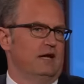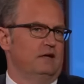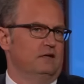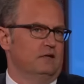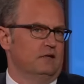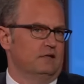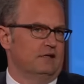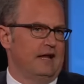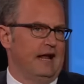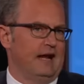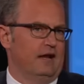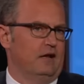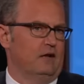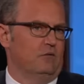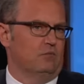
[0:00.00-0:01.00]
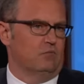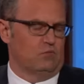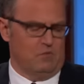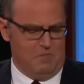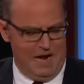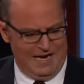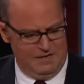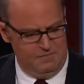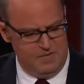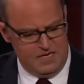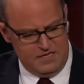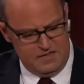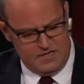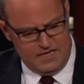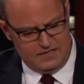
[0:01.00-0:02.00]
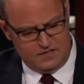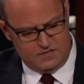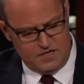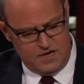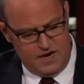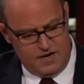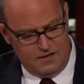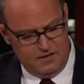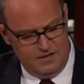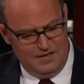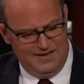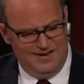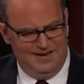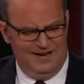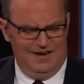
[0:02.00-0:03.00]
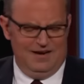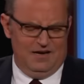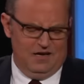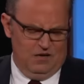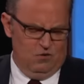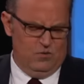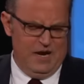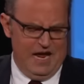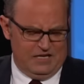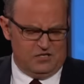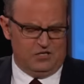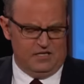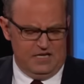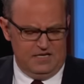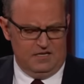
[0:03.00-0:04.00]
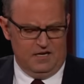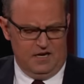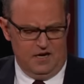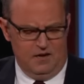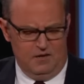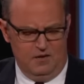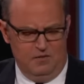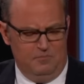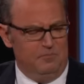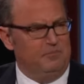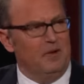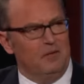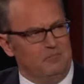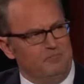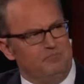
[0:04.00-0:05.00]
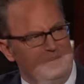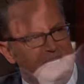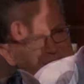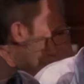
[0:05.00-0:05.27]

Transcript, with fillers: the type of person who moved with some degree of regularity for a long time. He had a spectacular